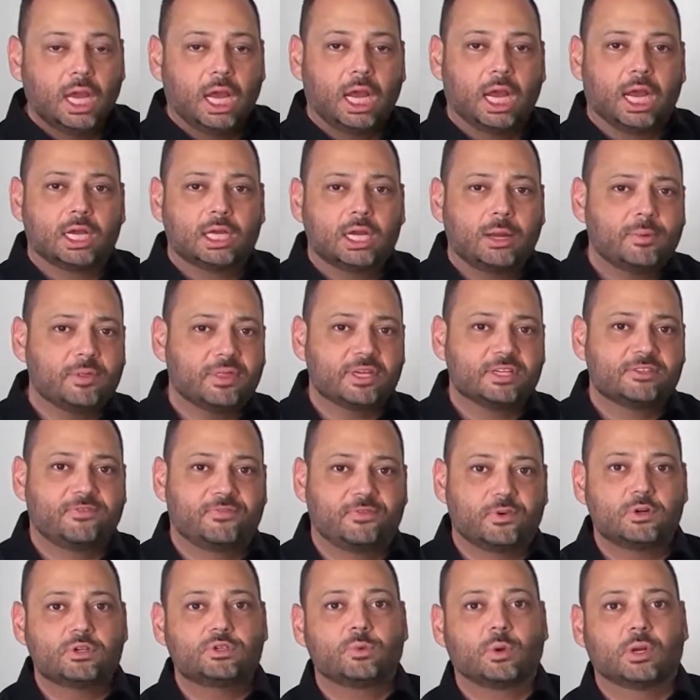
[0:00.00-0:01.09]
A couple of things.
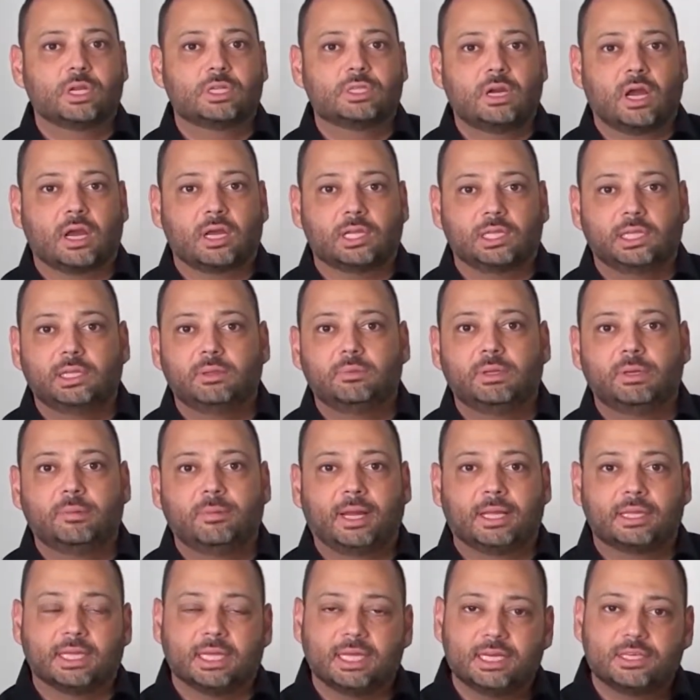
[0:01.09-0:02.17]
First, we're going to talk a little bit
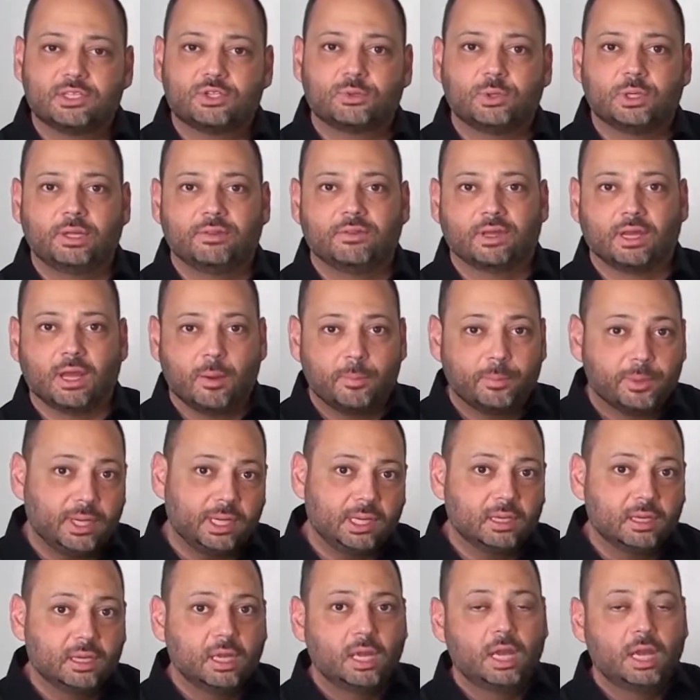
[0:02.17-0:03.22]
about the history of the company.